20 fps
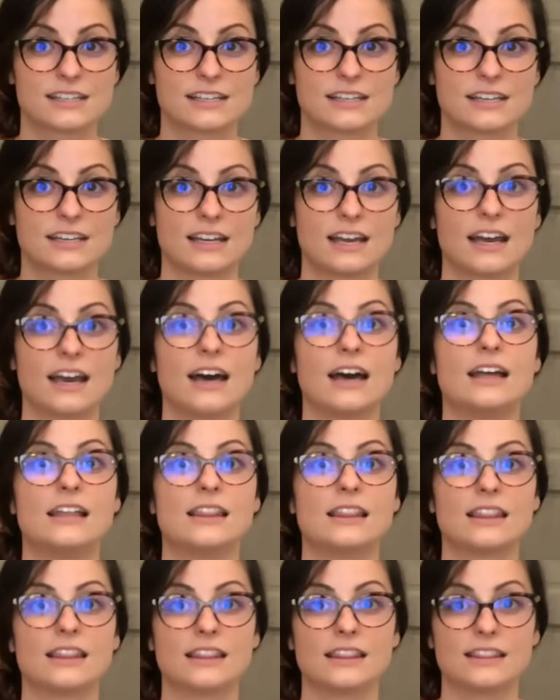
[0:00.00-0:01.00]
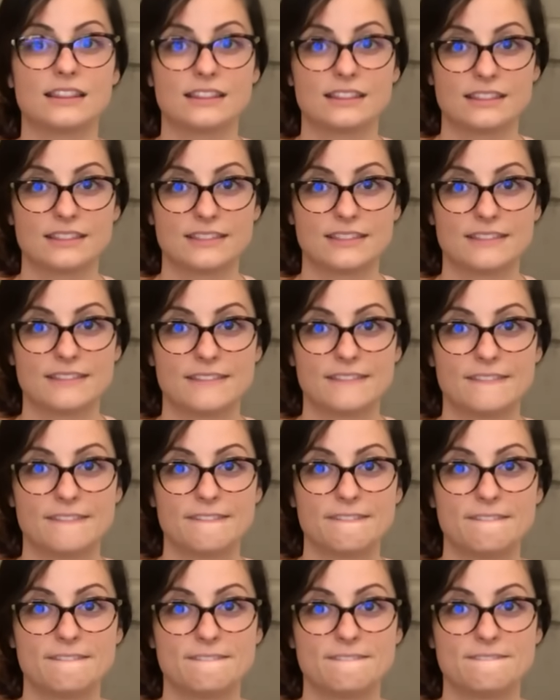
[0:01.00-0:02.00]

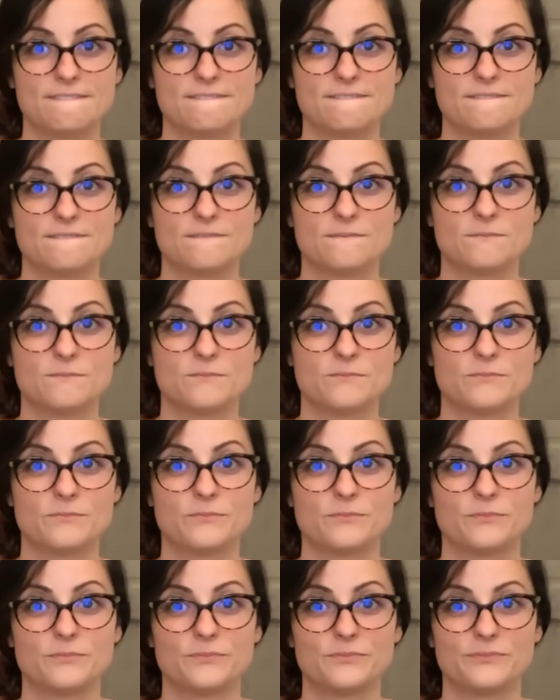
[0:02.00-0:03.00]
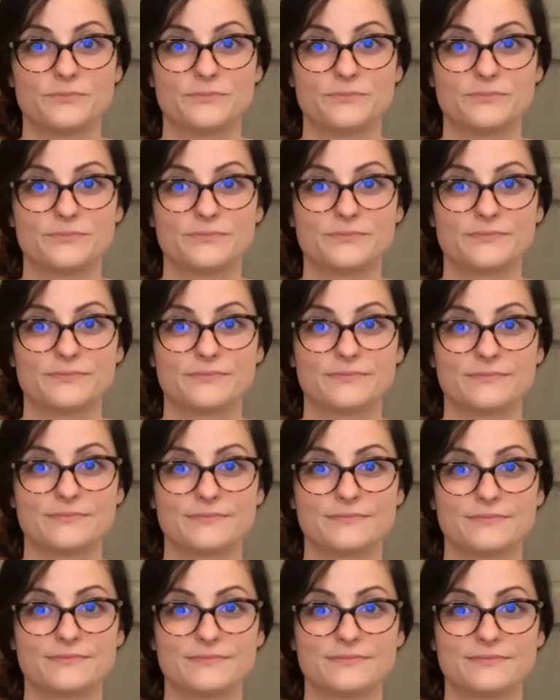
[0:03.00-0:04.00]

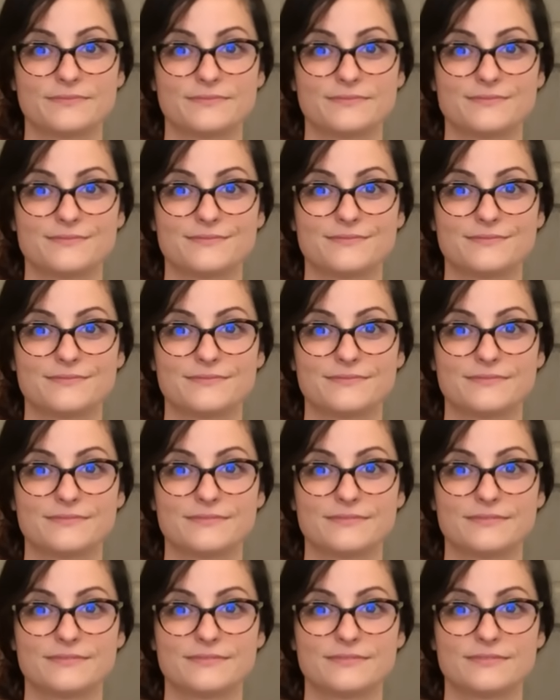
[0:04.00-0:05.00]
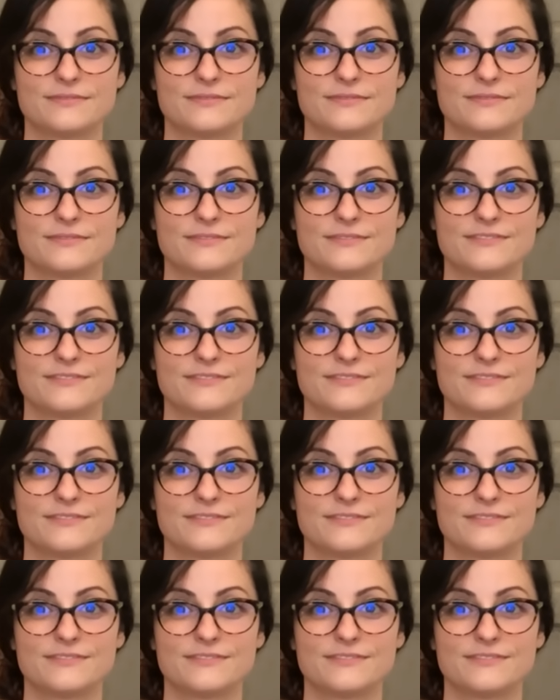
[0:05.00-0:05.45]
(no one is talking)